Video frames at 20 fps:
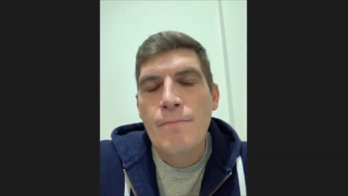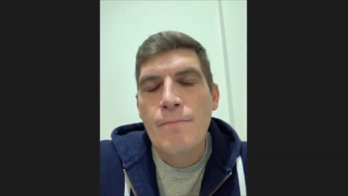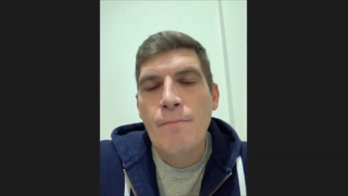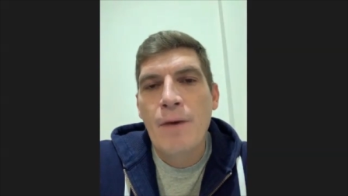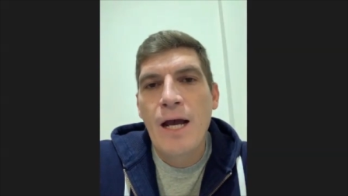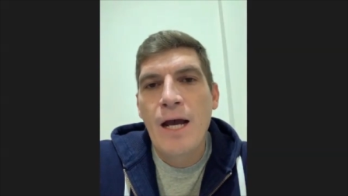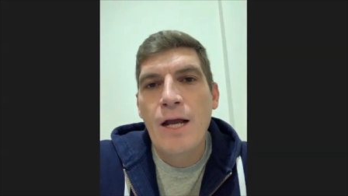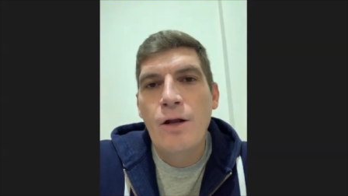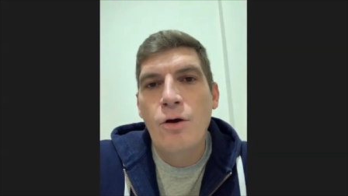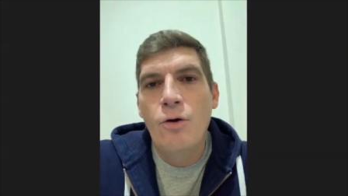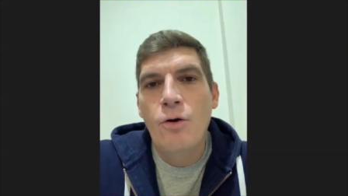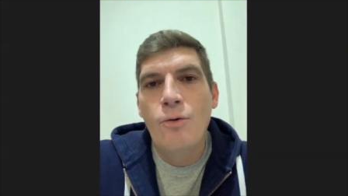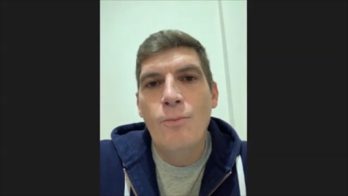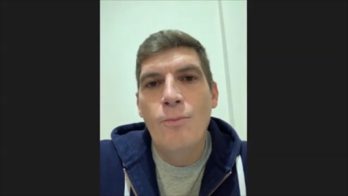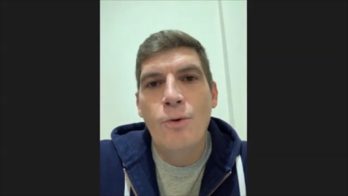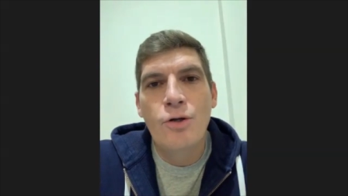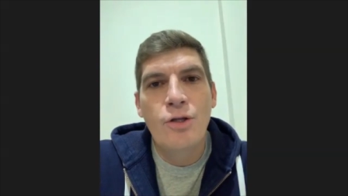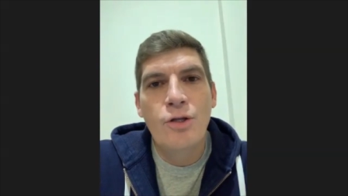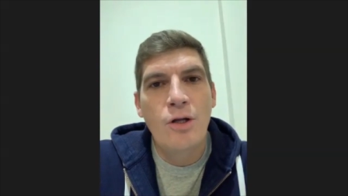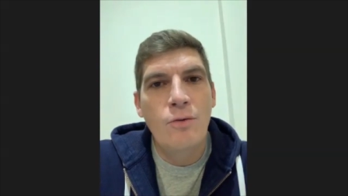my role
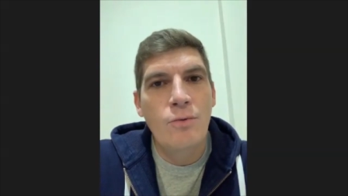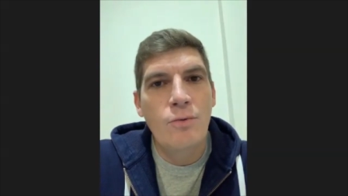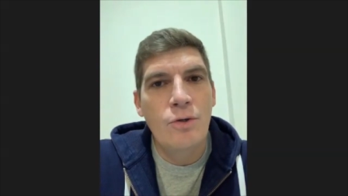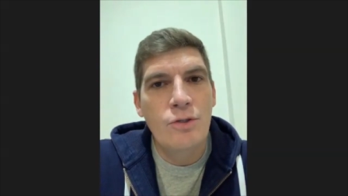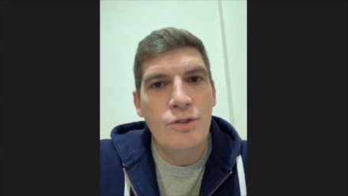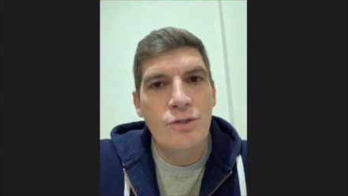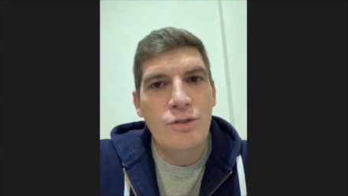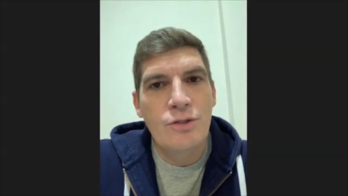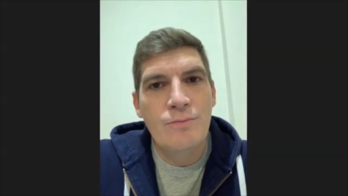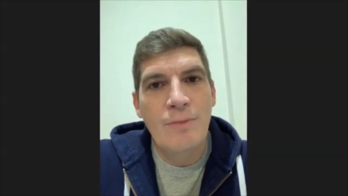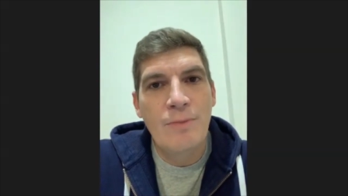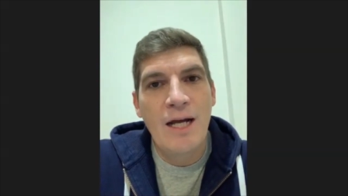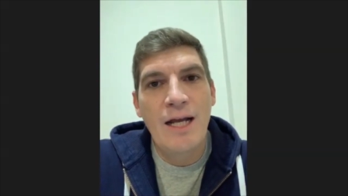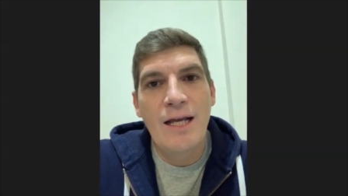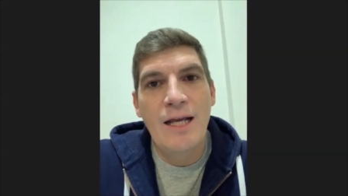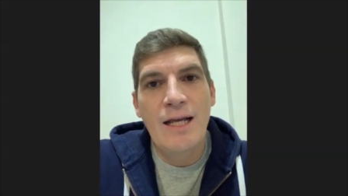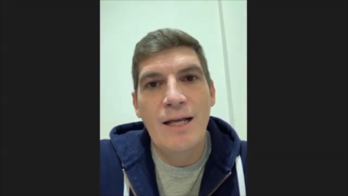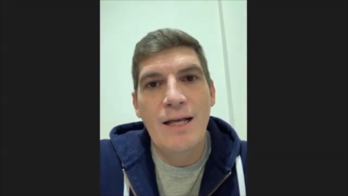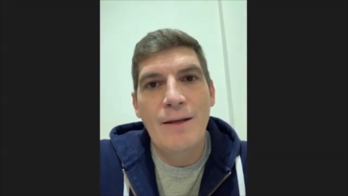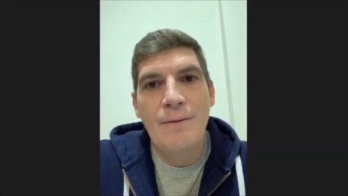model was my
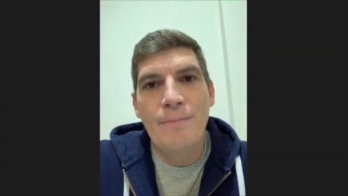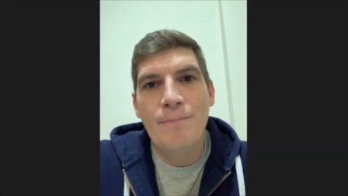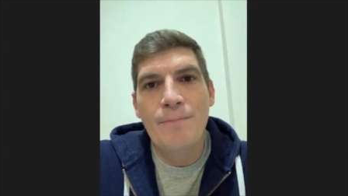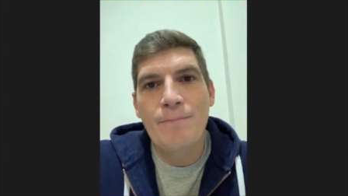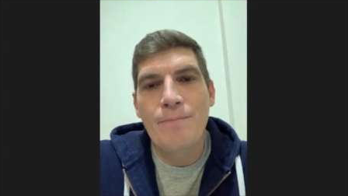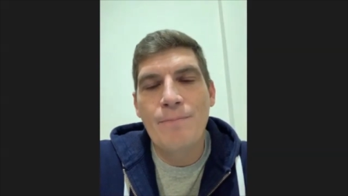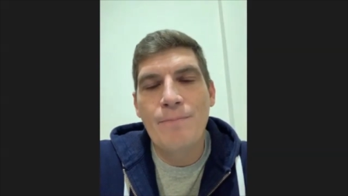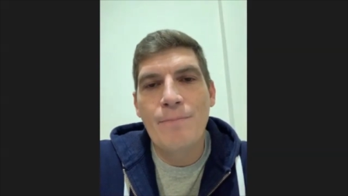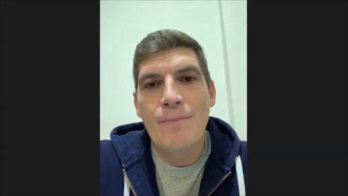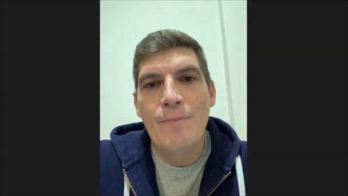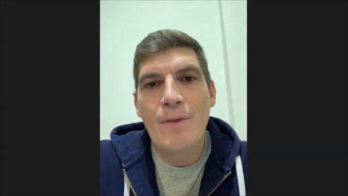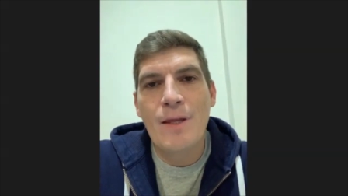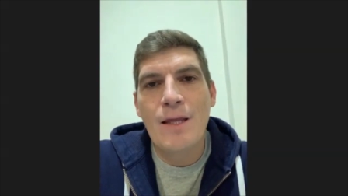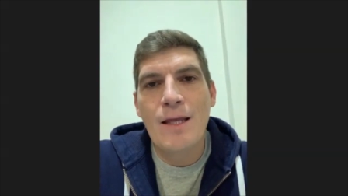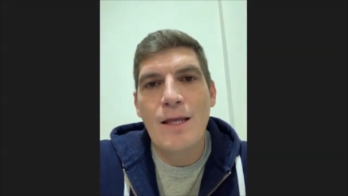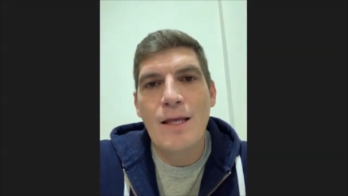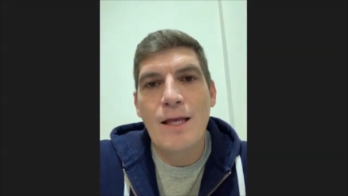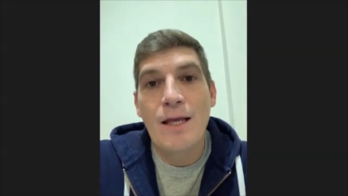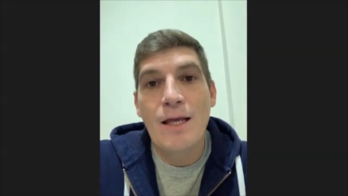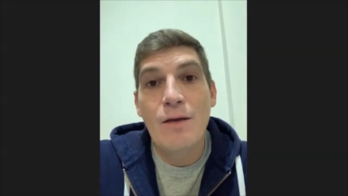um,
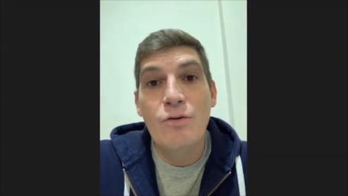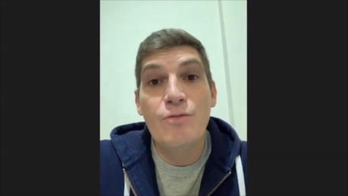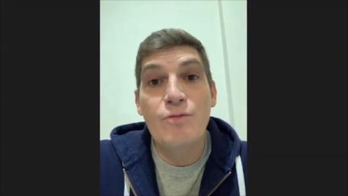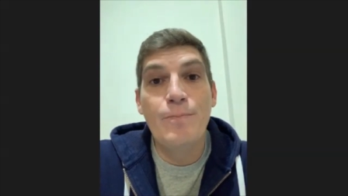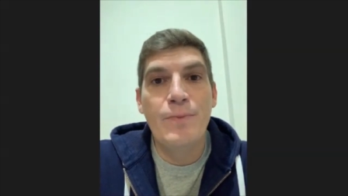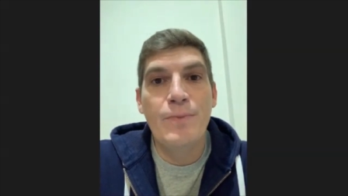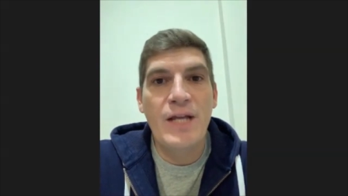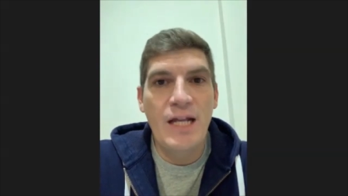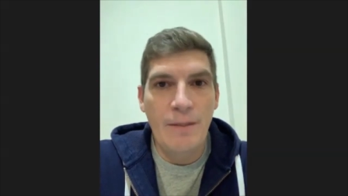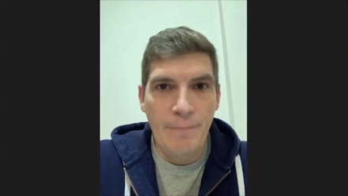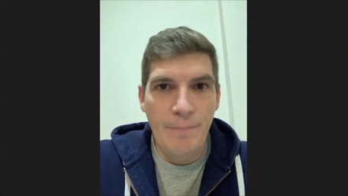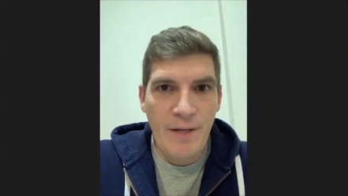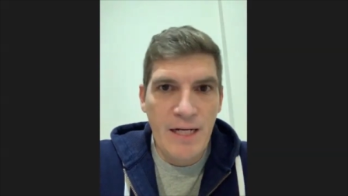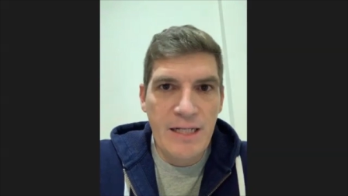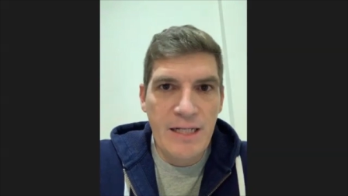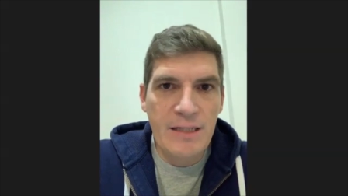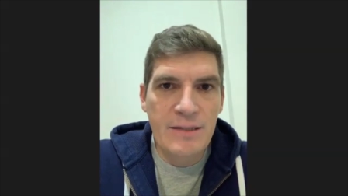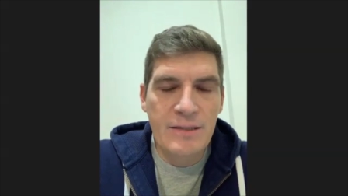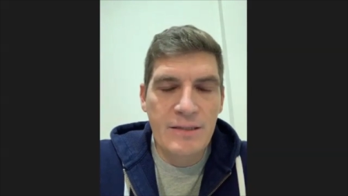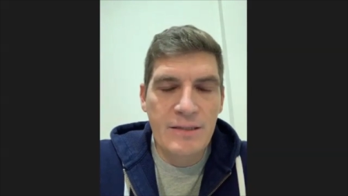it was Kieren
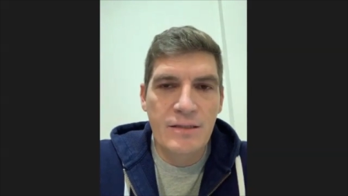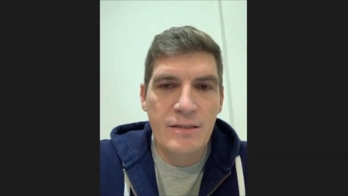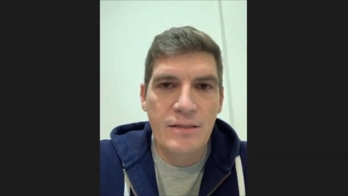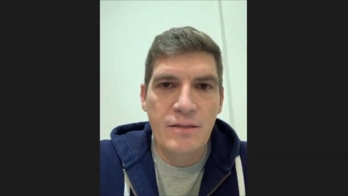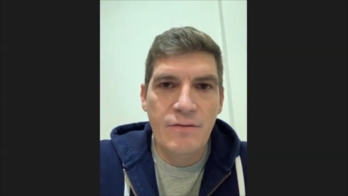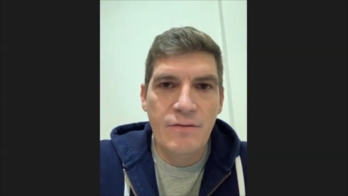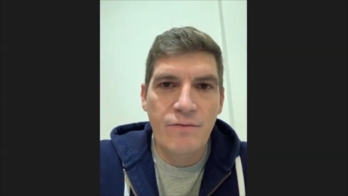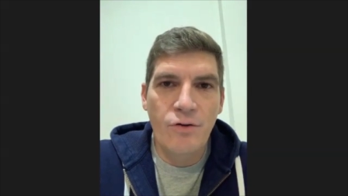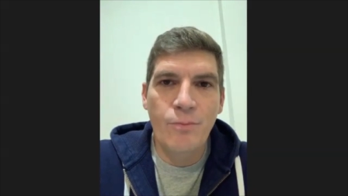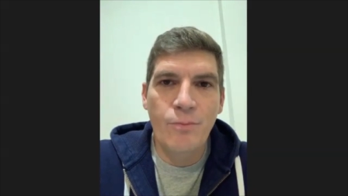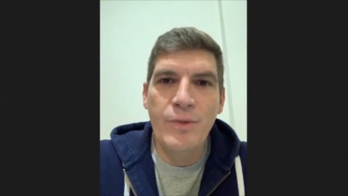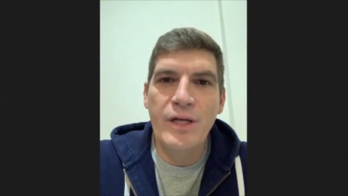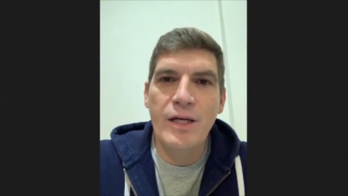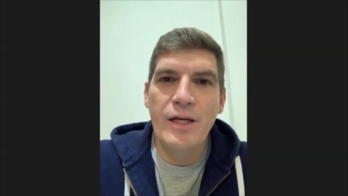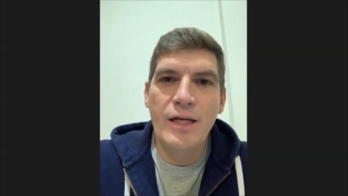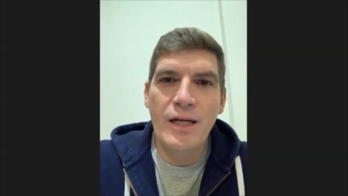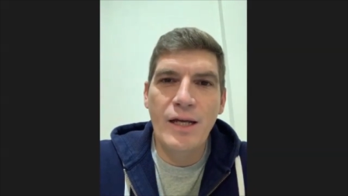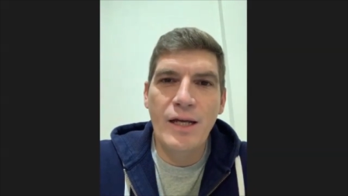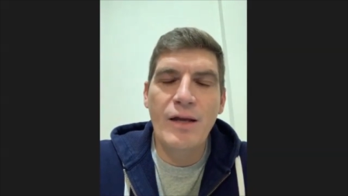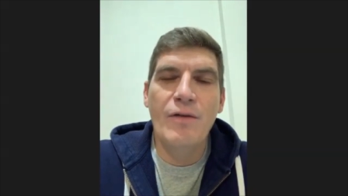Perkins from
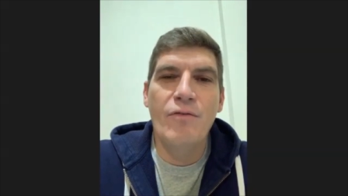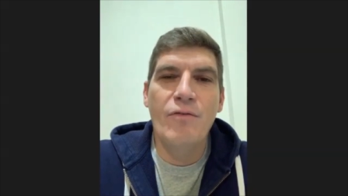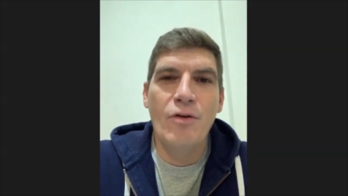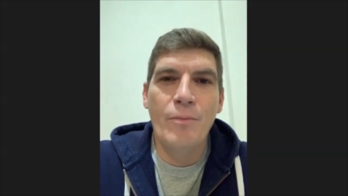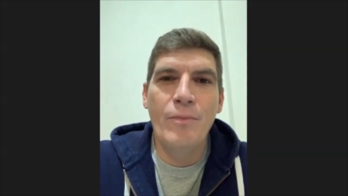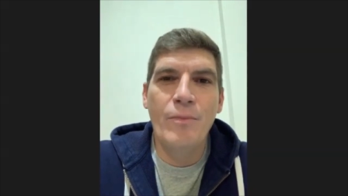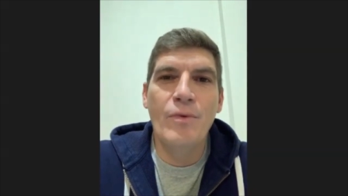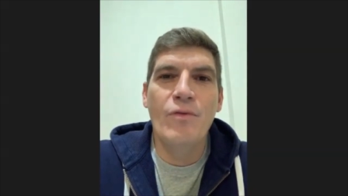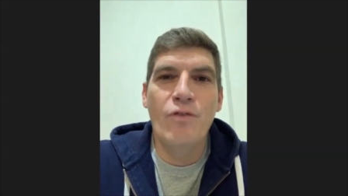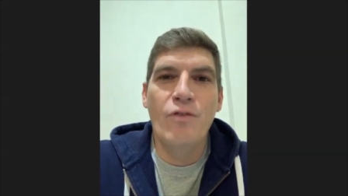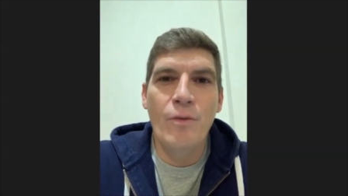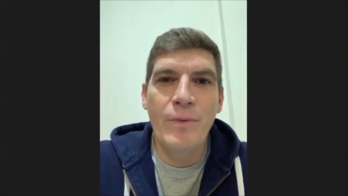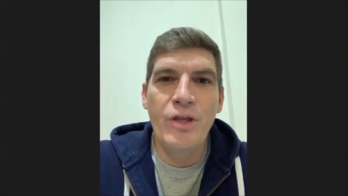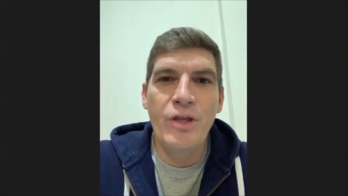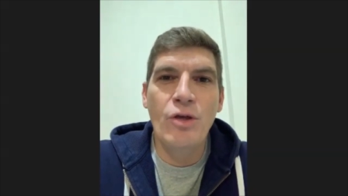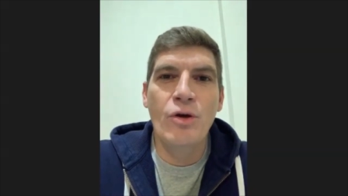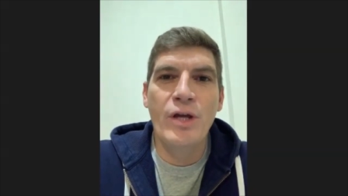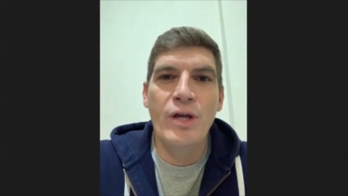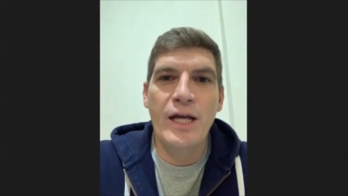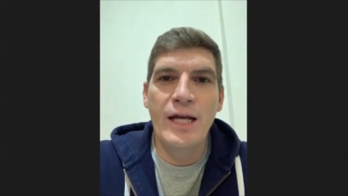a from from a
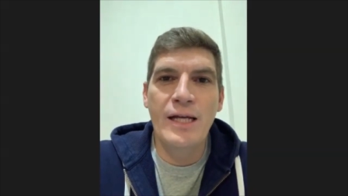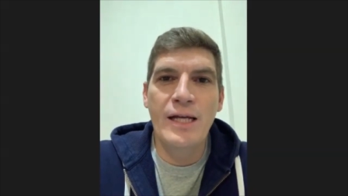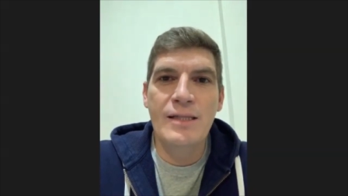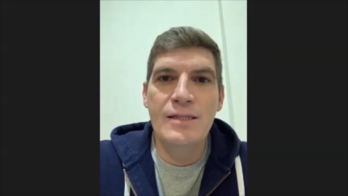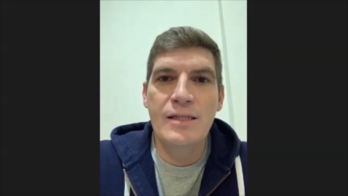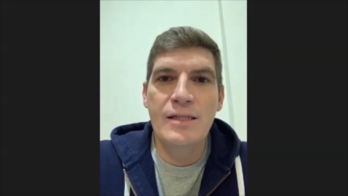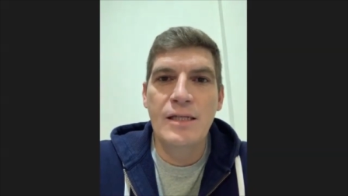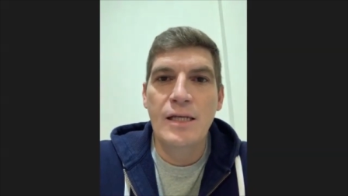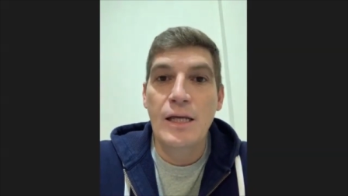young age.